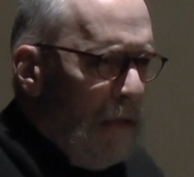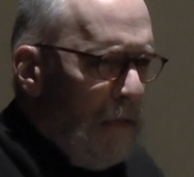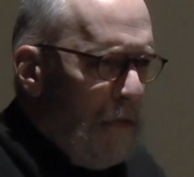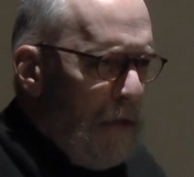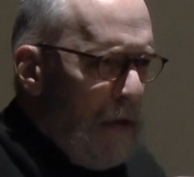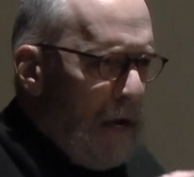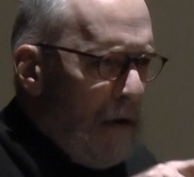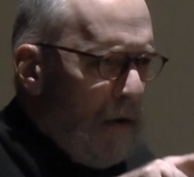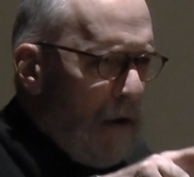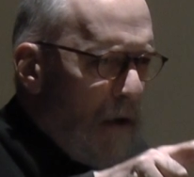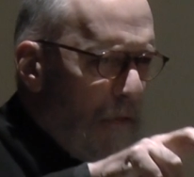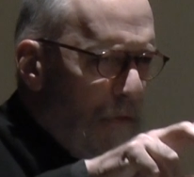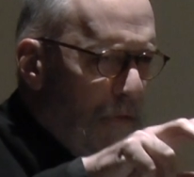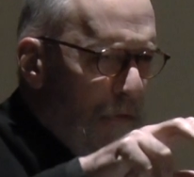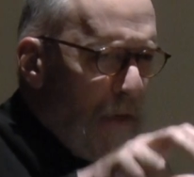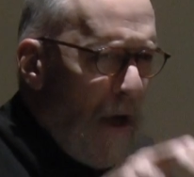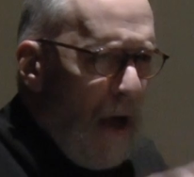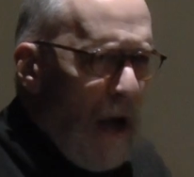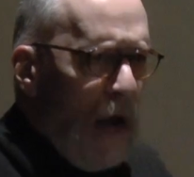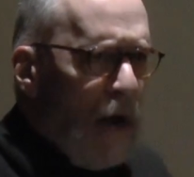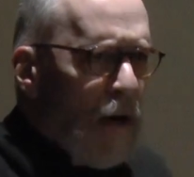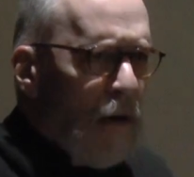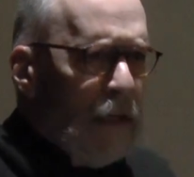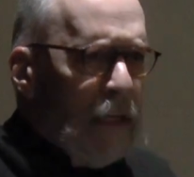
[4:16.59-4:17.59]
their
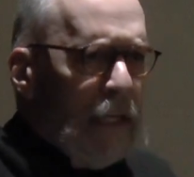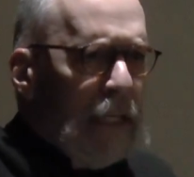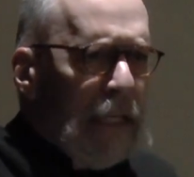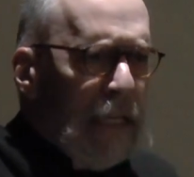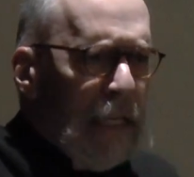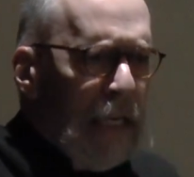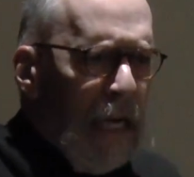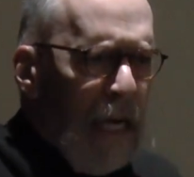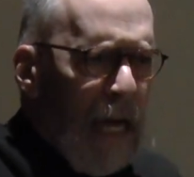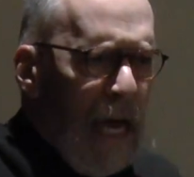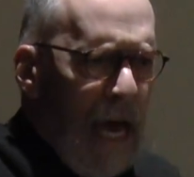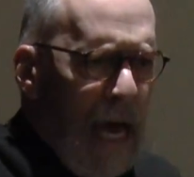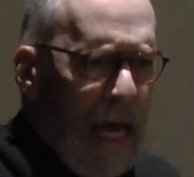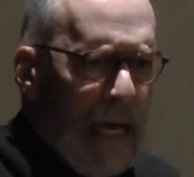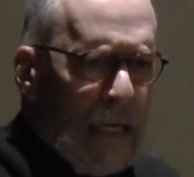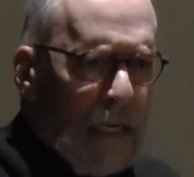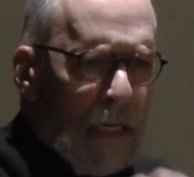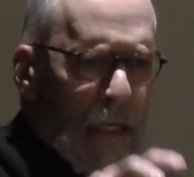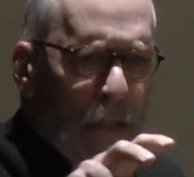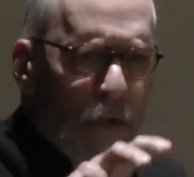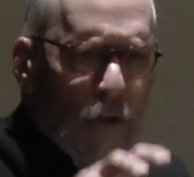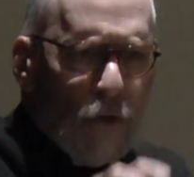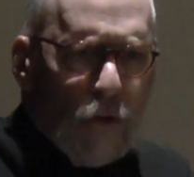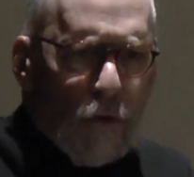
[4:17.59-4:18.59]
authority
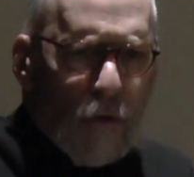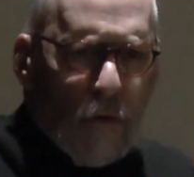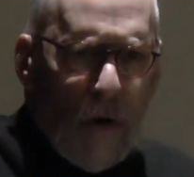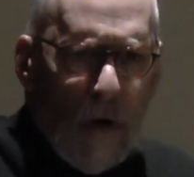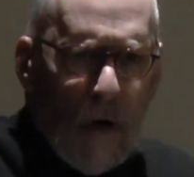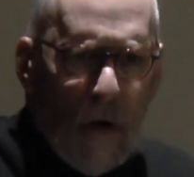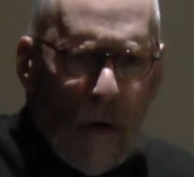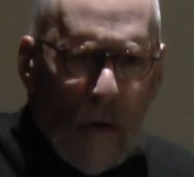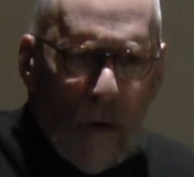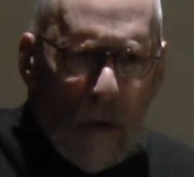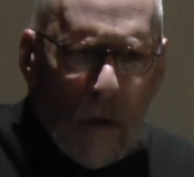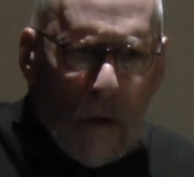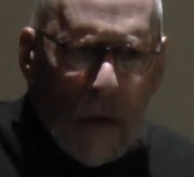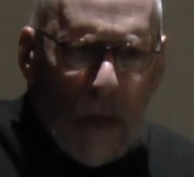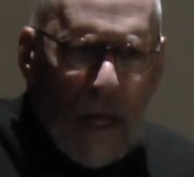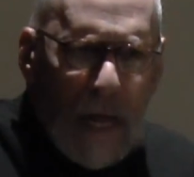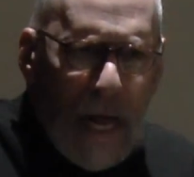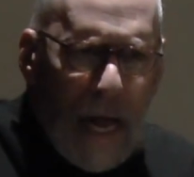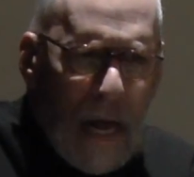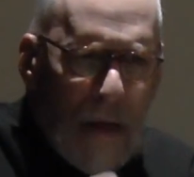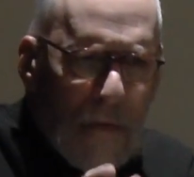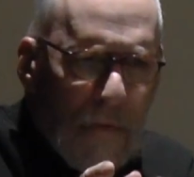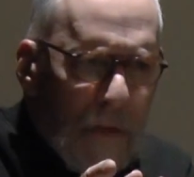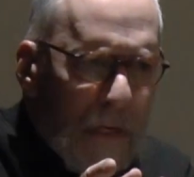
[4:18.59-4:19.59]
and control
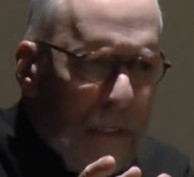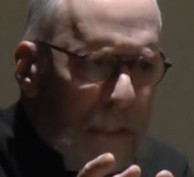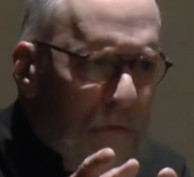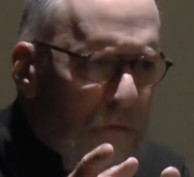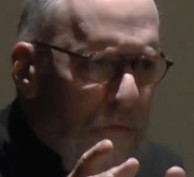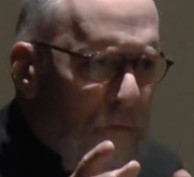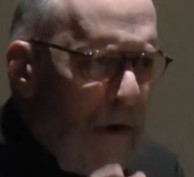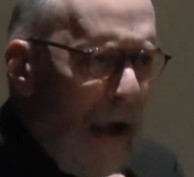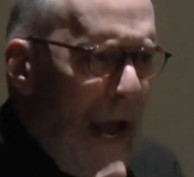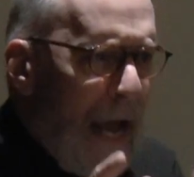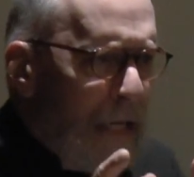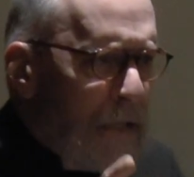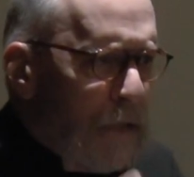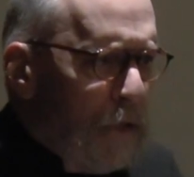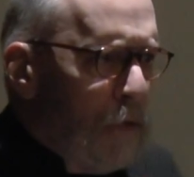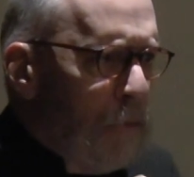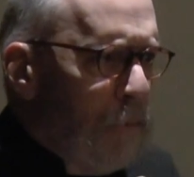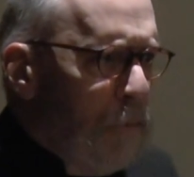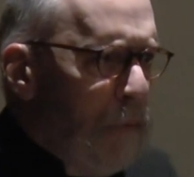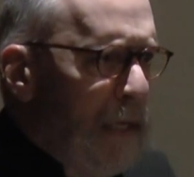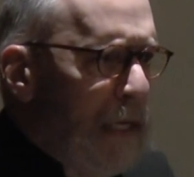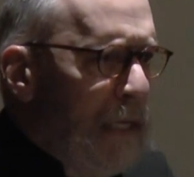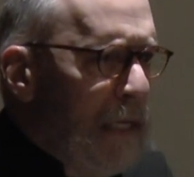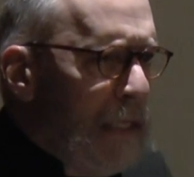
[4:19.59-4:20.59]
and this
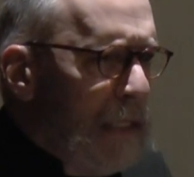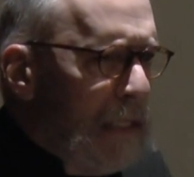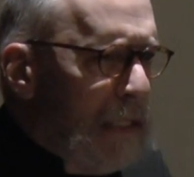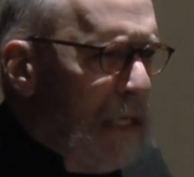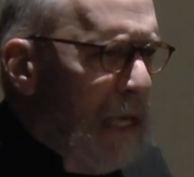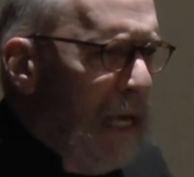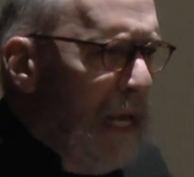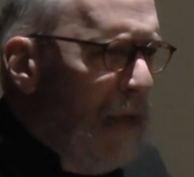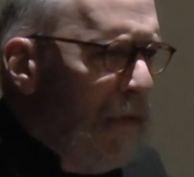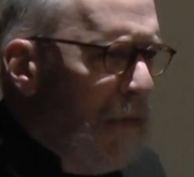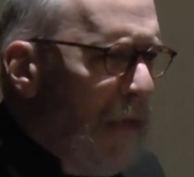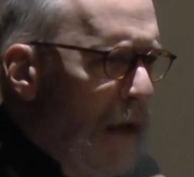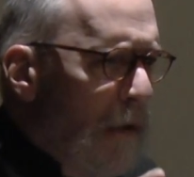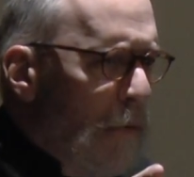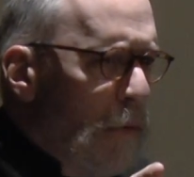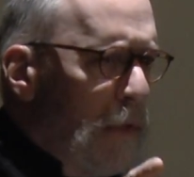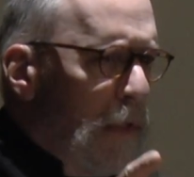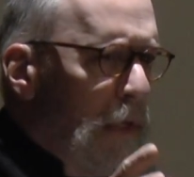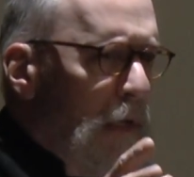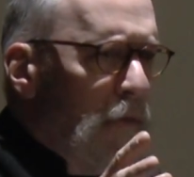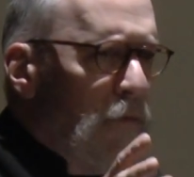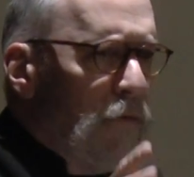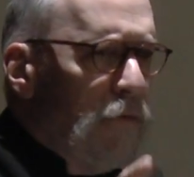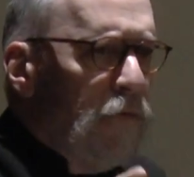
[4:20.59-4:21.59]
fragile peace that
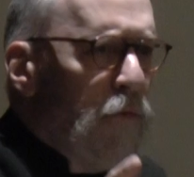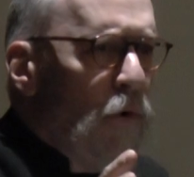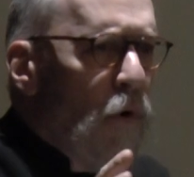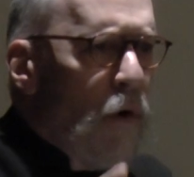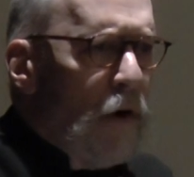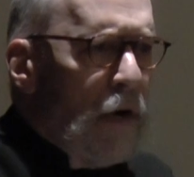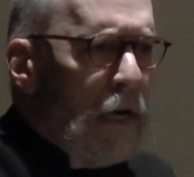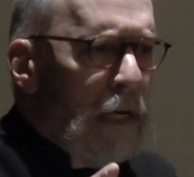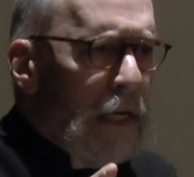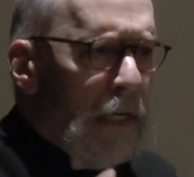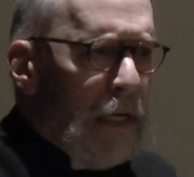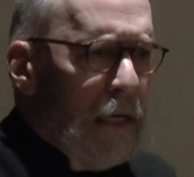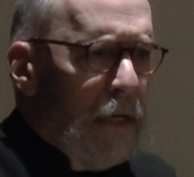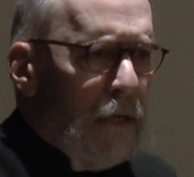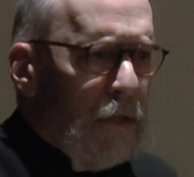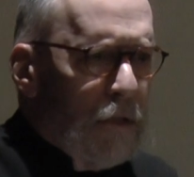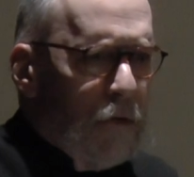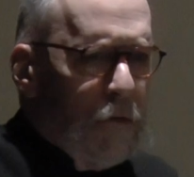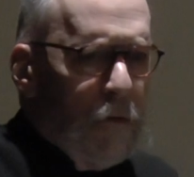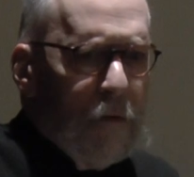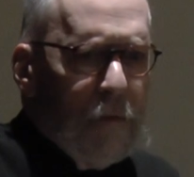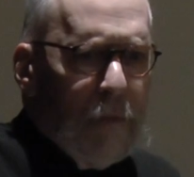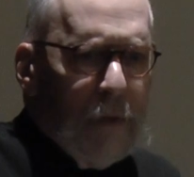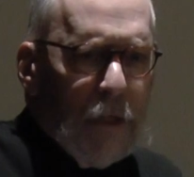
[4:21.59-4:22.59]
within 40
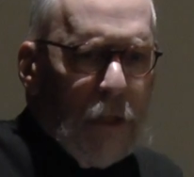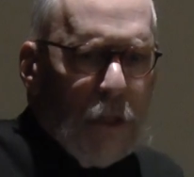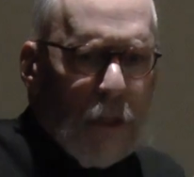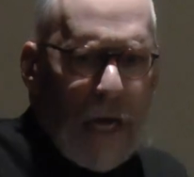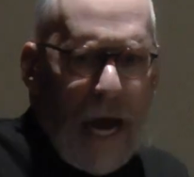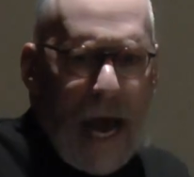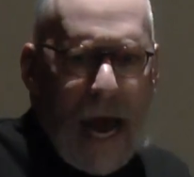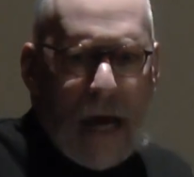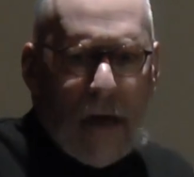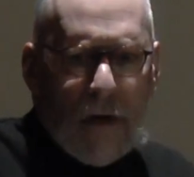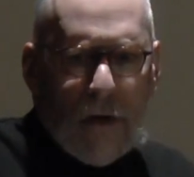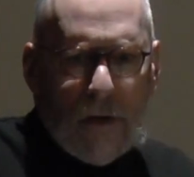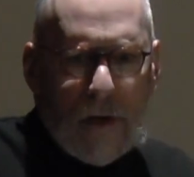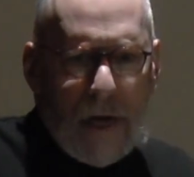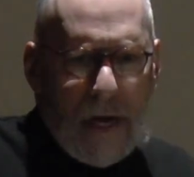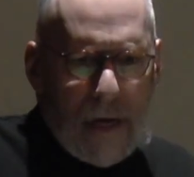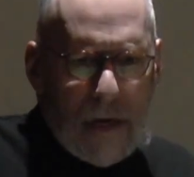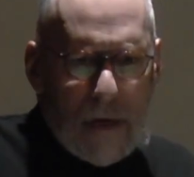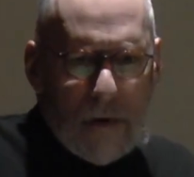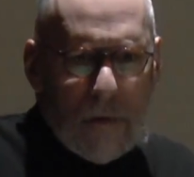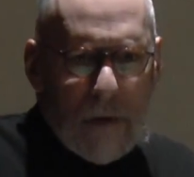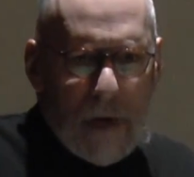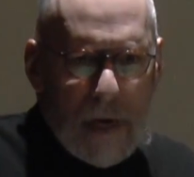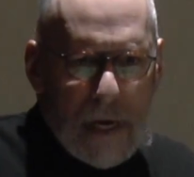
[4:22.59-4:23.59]
years would be shattered
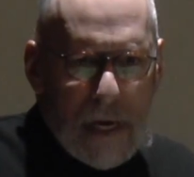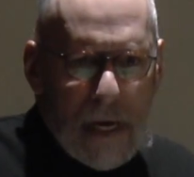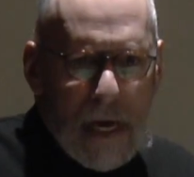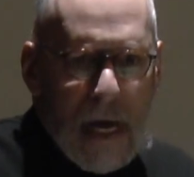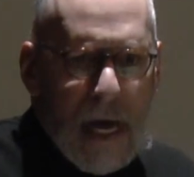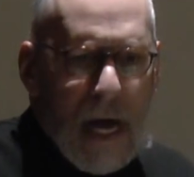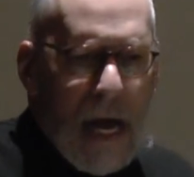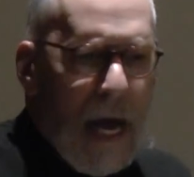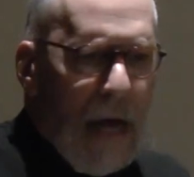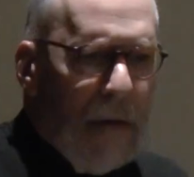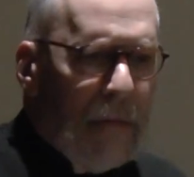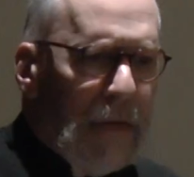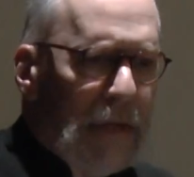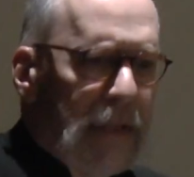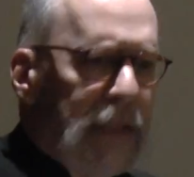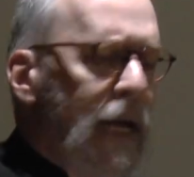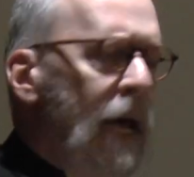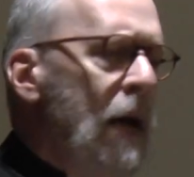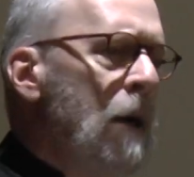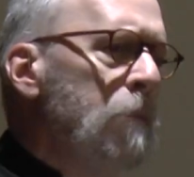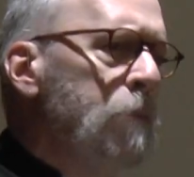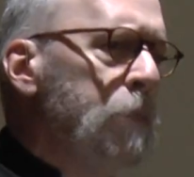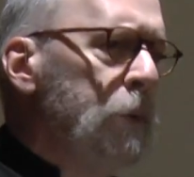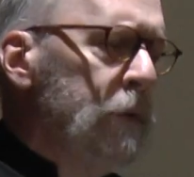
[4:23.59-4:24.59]
anyway, and the
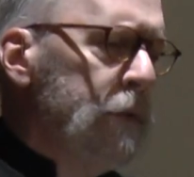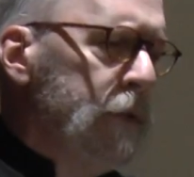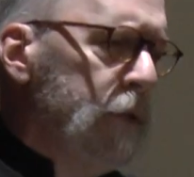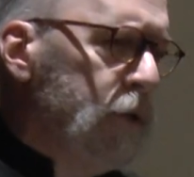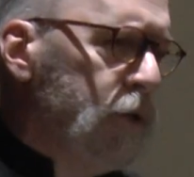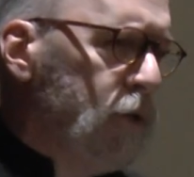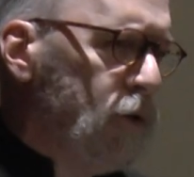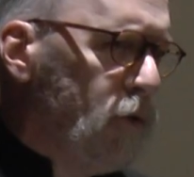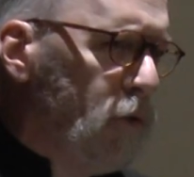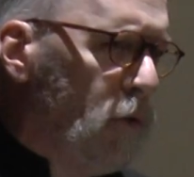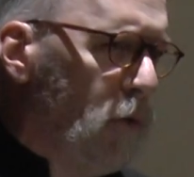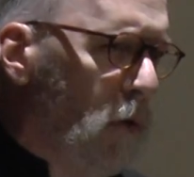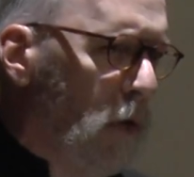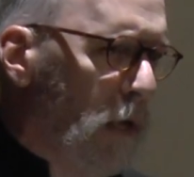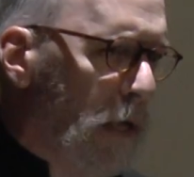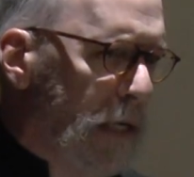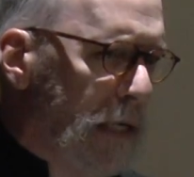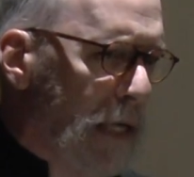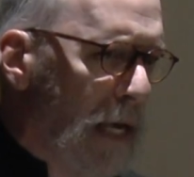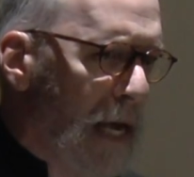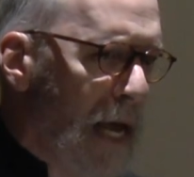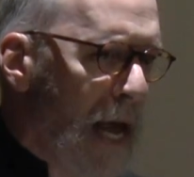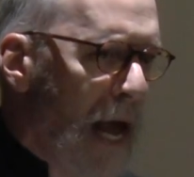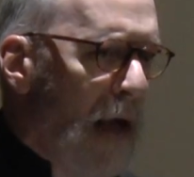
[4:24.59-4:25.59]
temple destroyed,